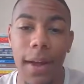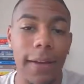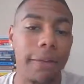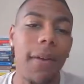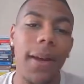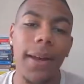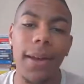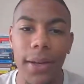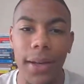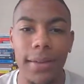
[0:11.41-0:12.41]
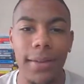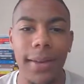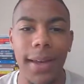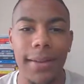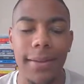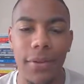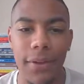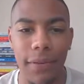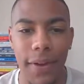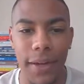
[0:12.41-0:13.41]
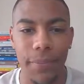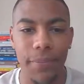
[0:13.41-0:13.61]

And then finally, looking at the activity feed.